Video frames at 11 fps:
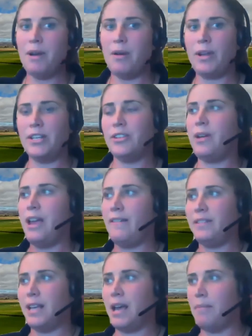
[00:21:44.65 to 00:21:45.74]
But we do have
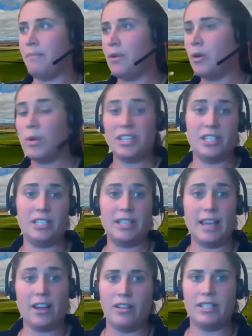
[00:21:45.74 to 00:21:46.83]
some questions
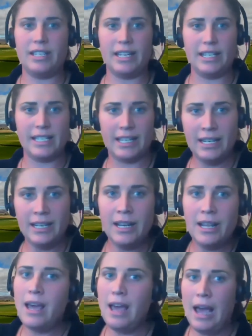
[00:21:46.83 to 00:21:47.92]
that got sent in
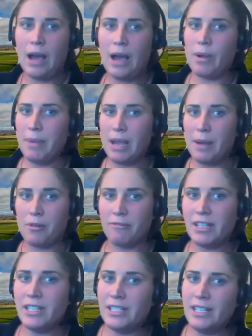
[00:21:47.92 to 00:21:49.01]
when people
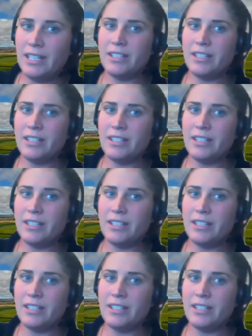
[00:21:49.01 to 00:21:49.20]
registered.